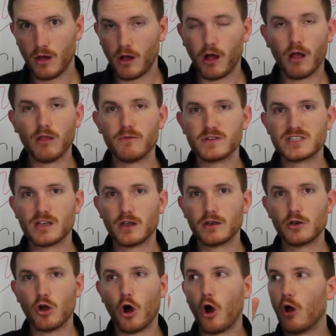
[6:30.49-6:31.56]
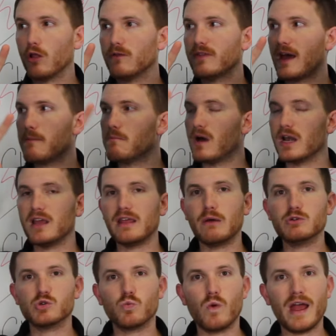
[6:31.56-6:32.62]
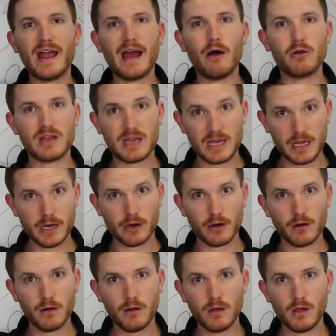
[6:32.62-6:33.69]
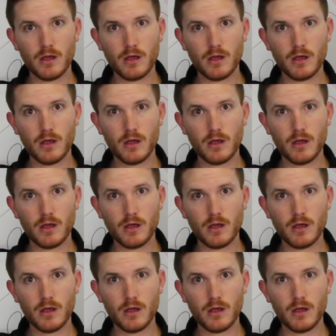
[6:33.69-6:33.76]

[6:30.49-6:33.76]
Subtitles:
all of a sudden, all of that money that was way out here